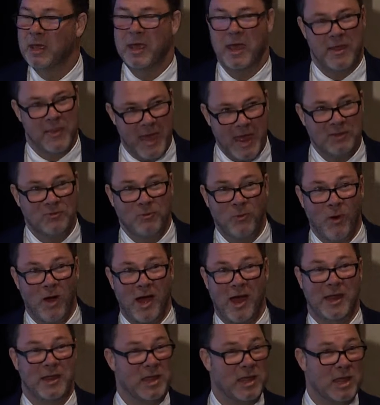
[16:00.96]
And that's
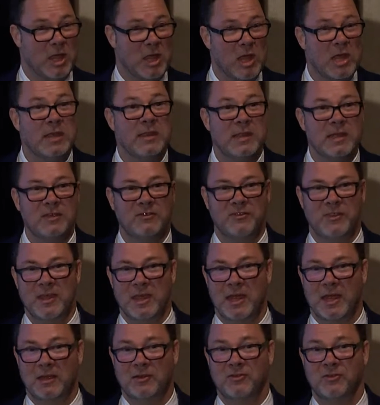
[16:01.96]
why in these
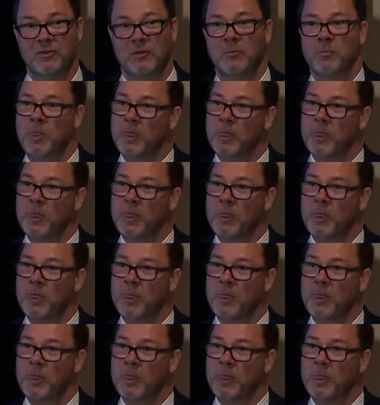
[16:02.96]
things,